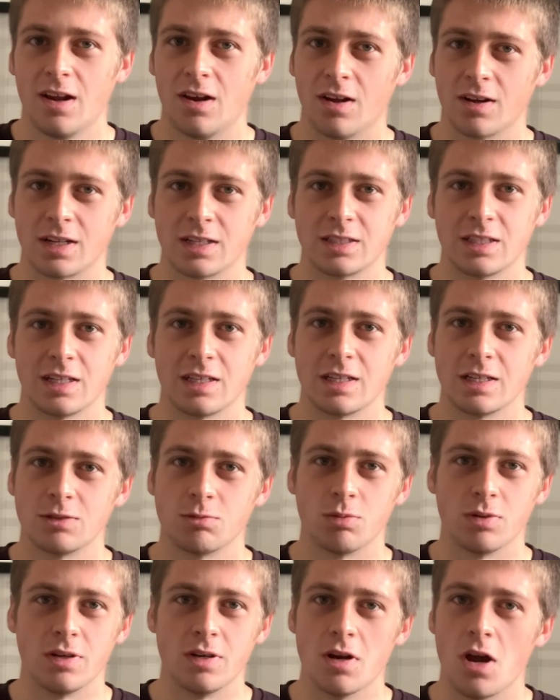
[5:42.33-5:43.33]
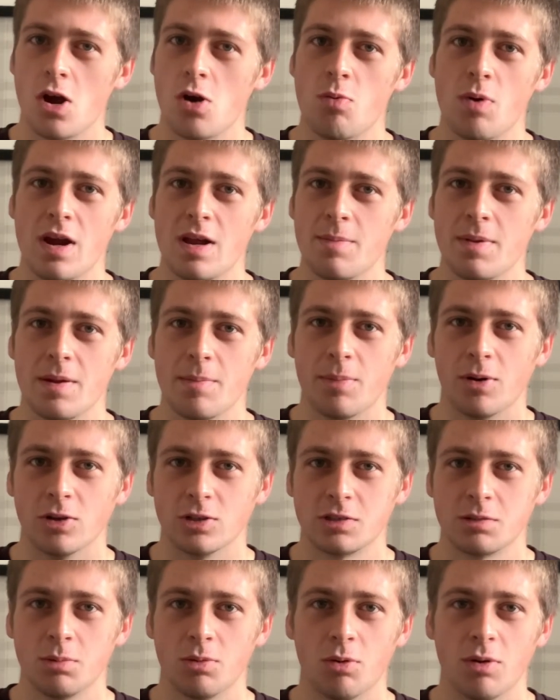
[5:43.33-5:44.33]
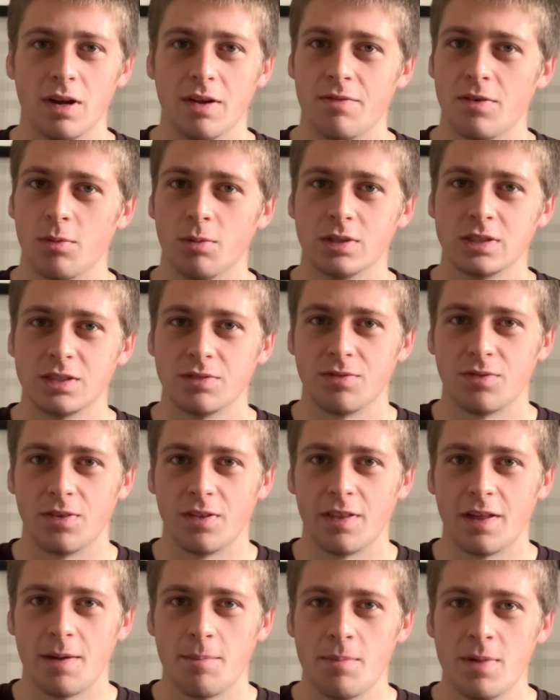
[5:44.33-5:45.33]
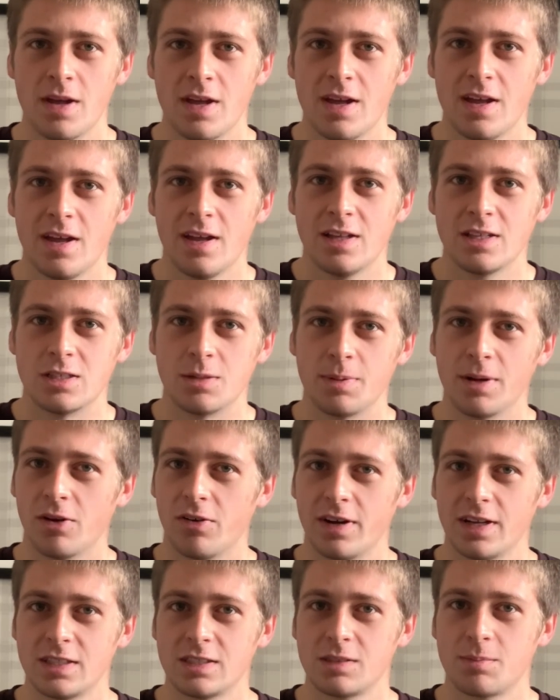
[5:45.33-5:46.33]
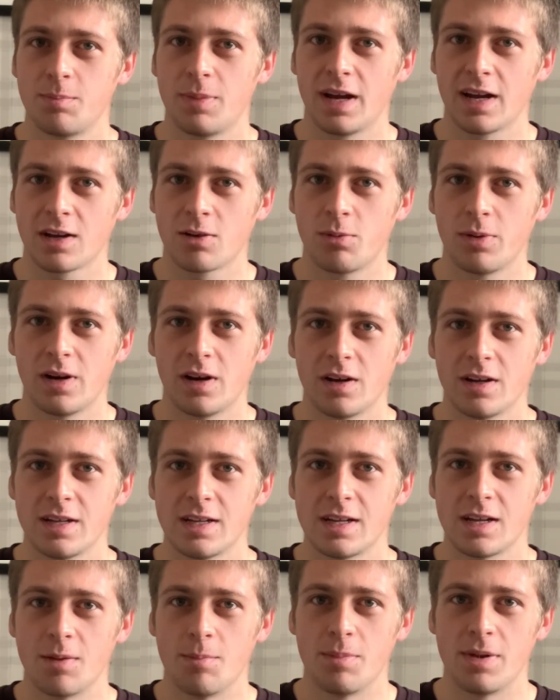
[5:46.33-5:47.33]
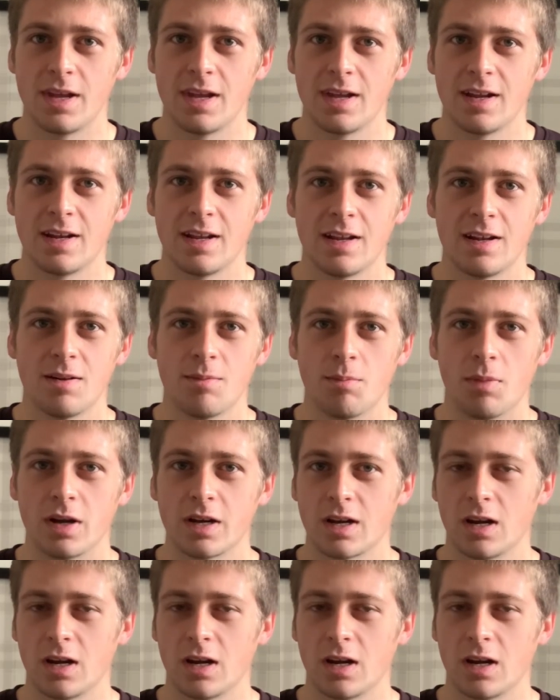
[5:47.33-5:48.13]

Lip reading: Like I said, this would no way be possible if it wasn't for them. To be honest, back when I competed in my